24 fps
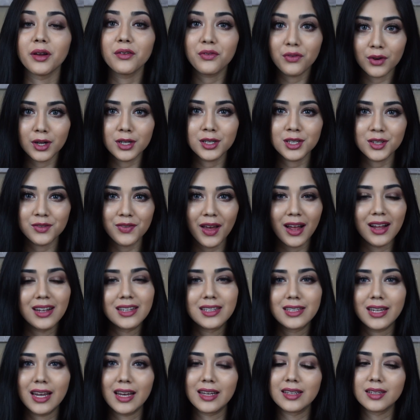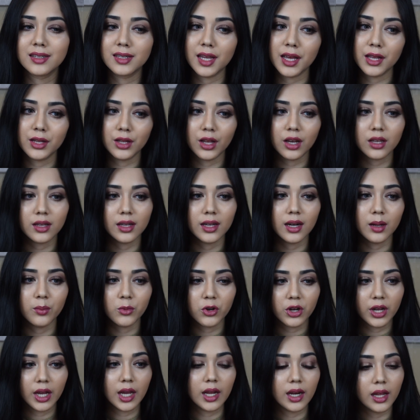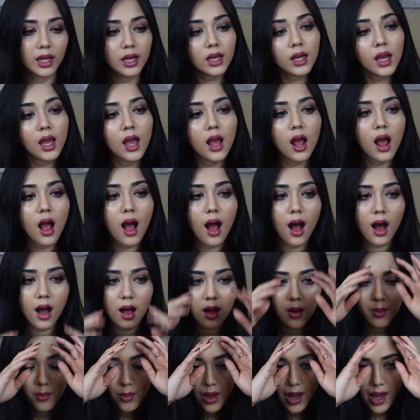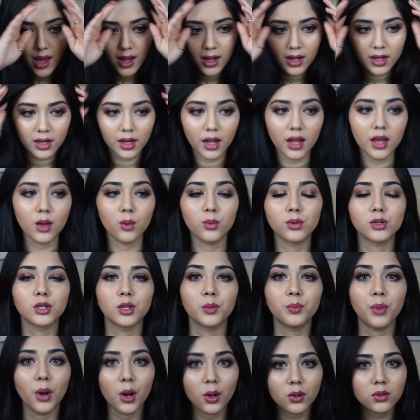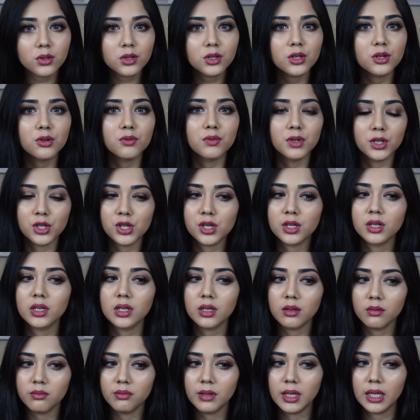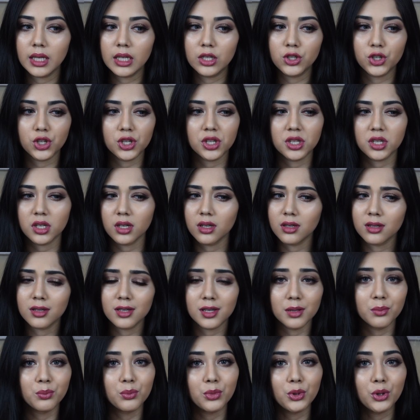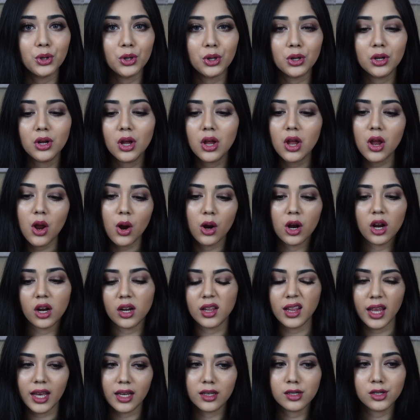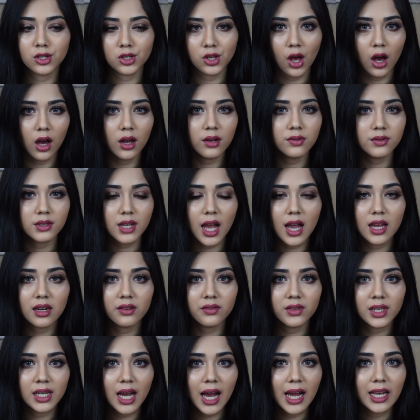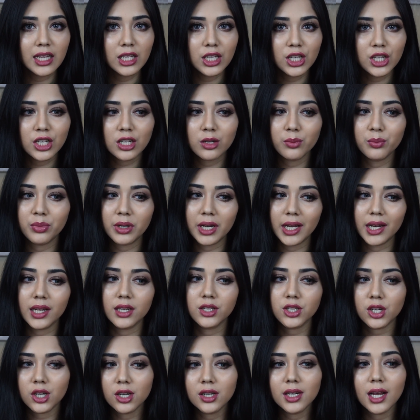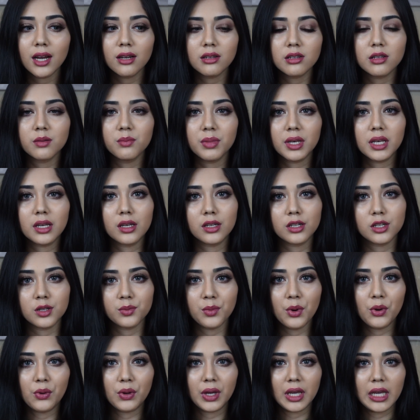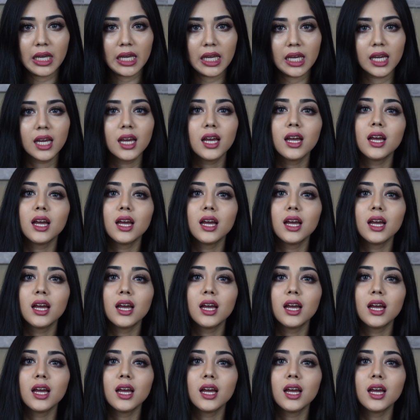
first Valentine's Day look that I'm creating. And it was supposed to originally be just a simple or like soft kind of an eye look, but it turned out to be a smoky